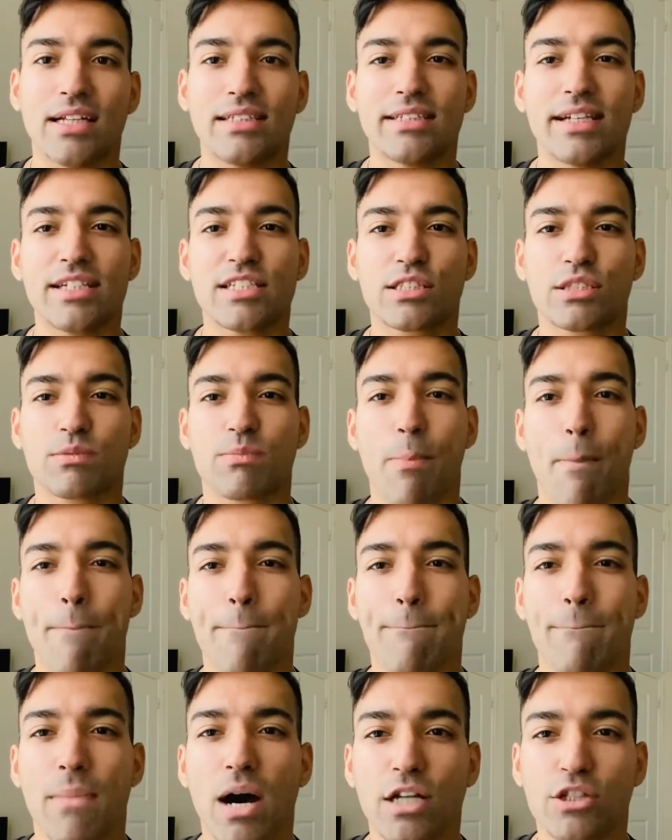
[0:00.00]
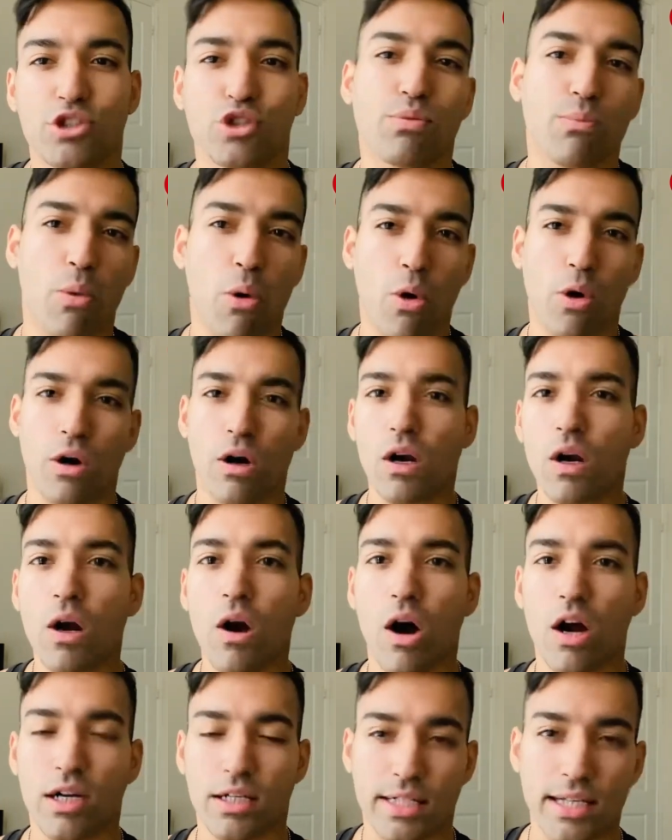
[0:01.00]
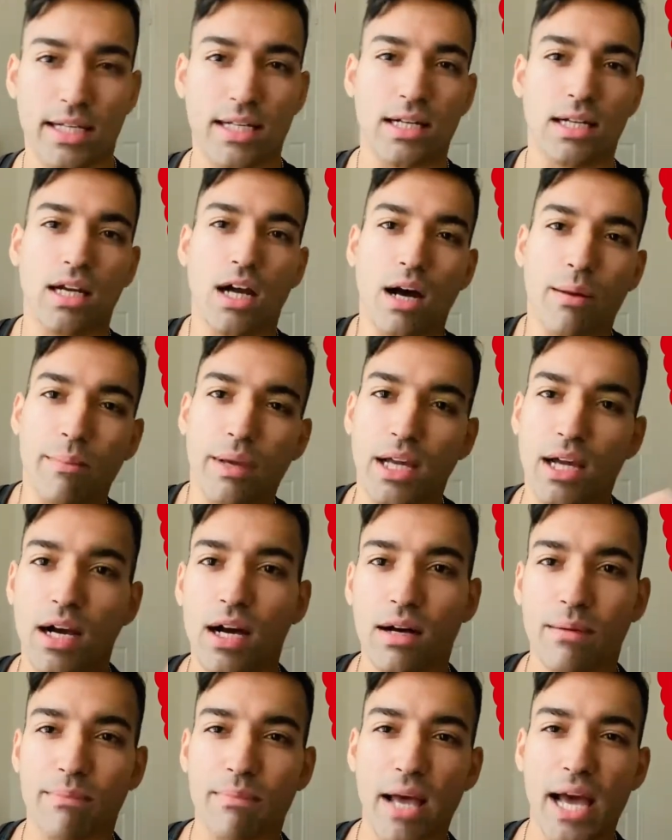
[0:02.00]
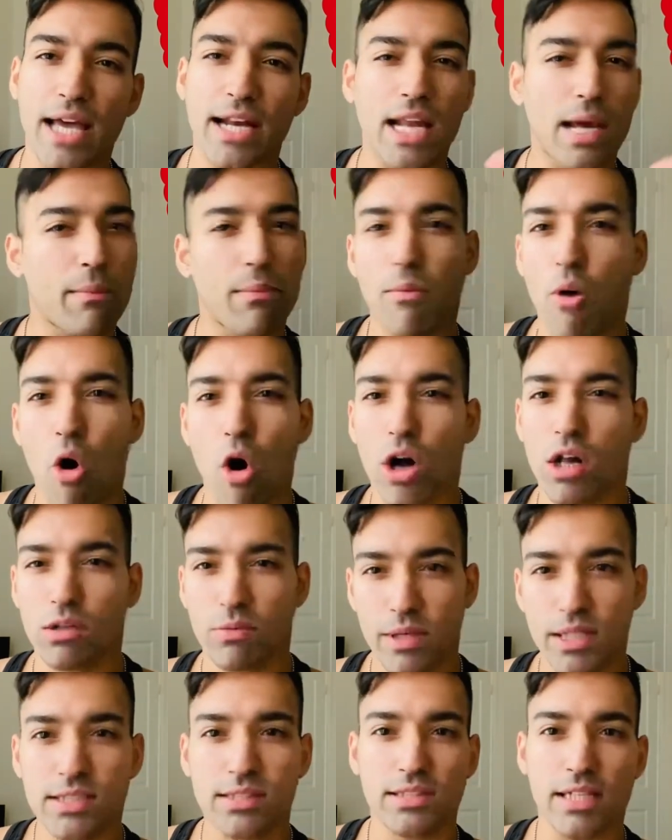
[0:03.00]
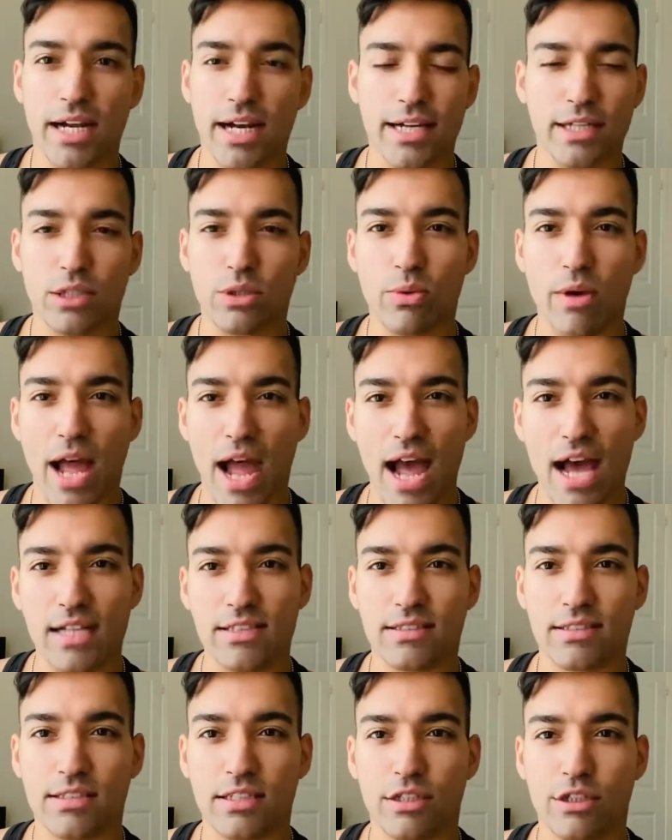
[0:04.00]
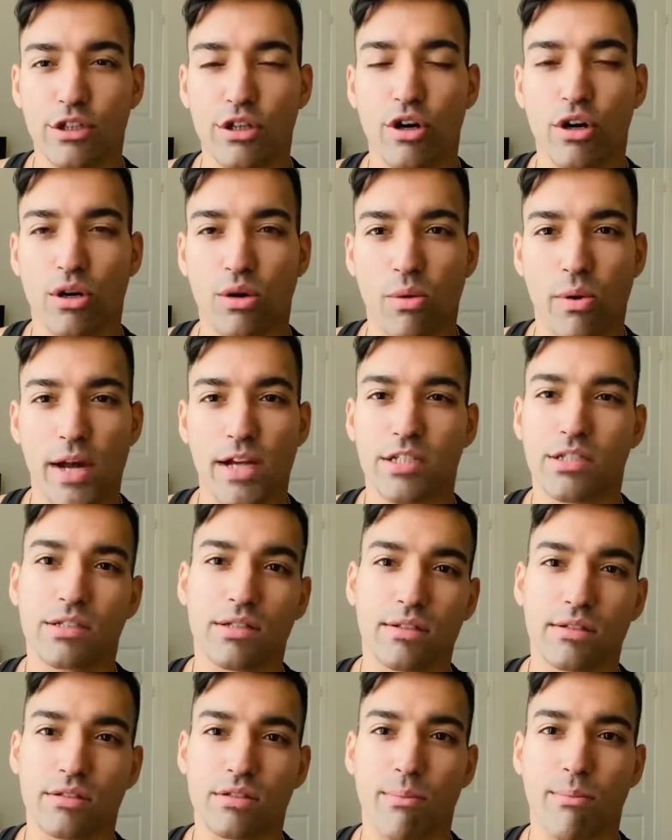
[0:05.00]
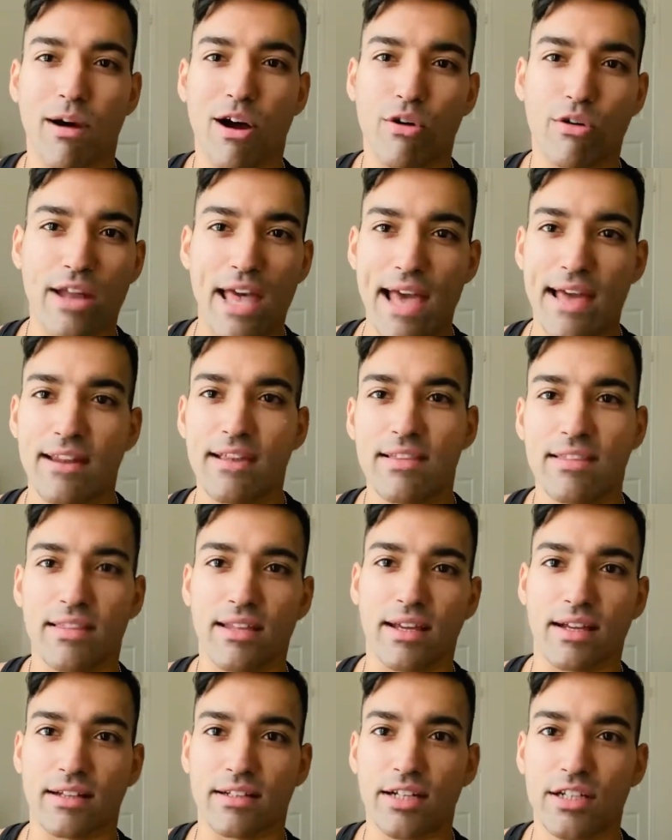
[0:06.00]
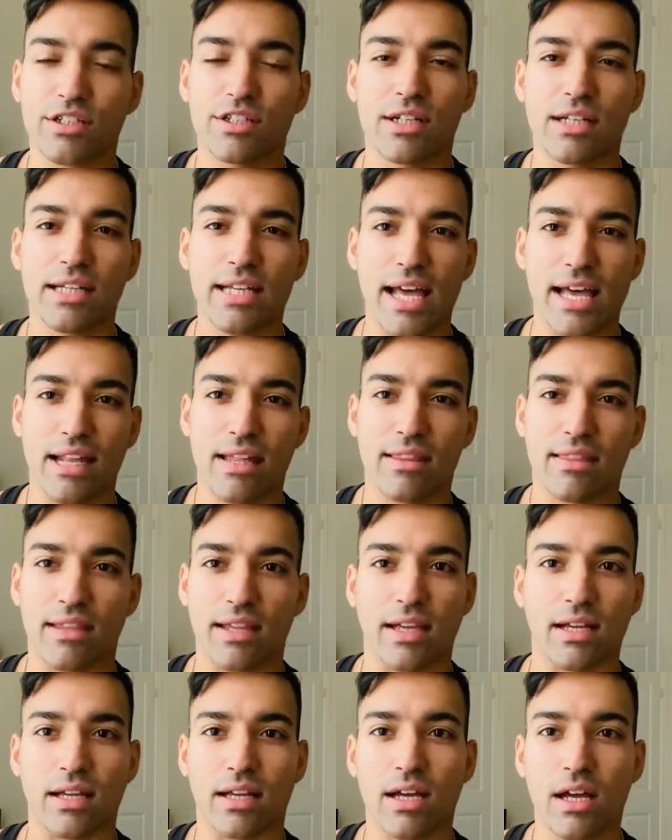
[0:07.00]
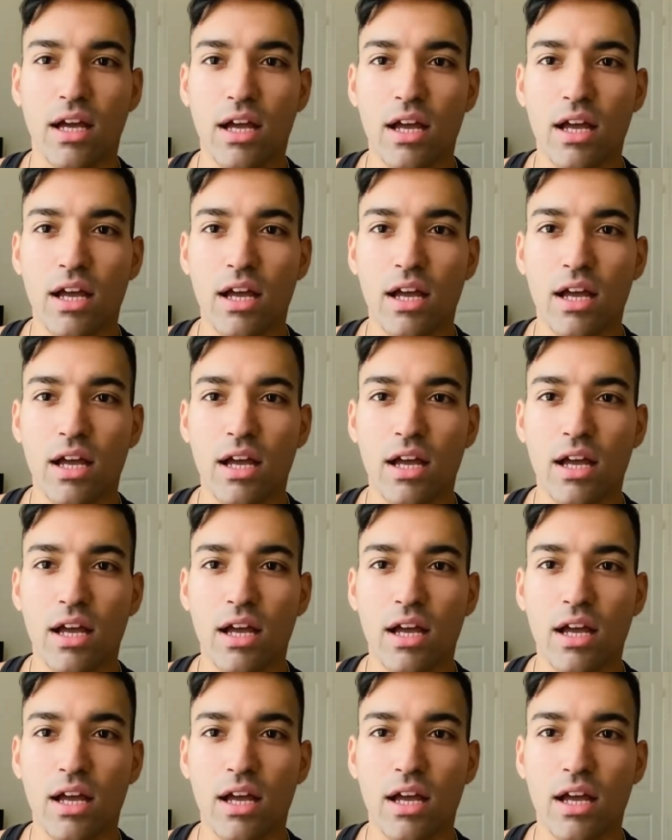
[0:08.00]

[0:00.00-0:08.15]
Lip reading: There's much more content coming up, and I'm always there to answer your questions about anything, literally anything.